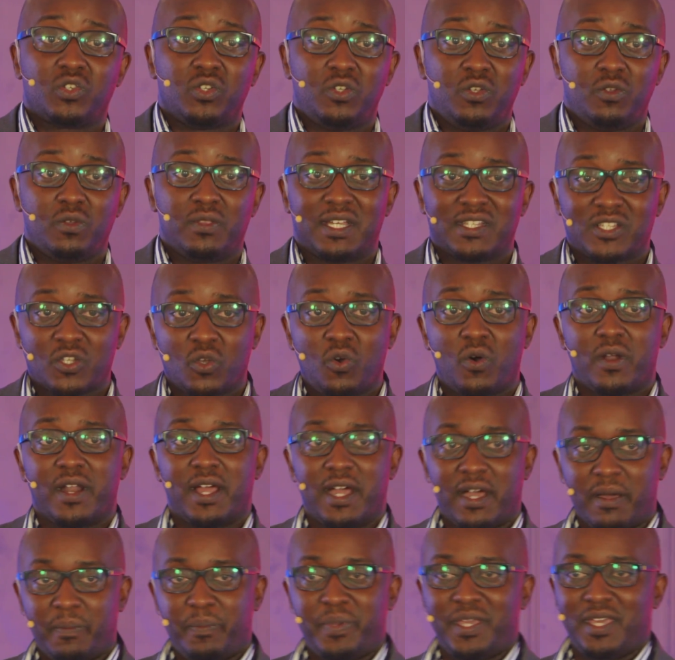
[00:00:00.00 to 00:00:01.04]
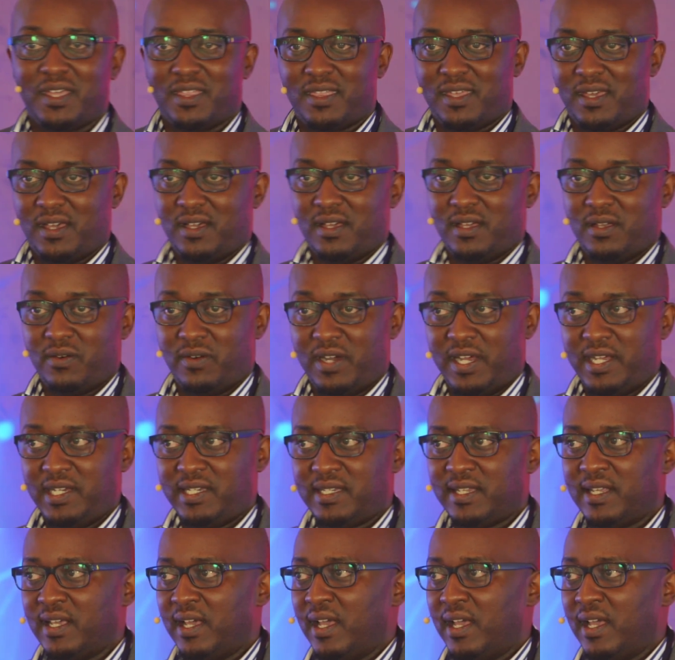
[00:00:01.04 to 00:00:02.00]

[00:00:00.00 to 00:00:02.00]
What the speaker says: to you that's going to appear there, right?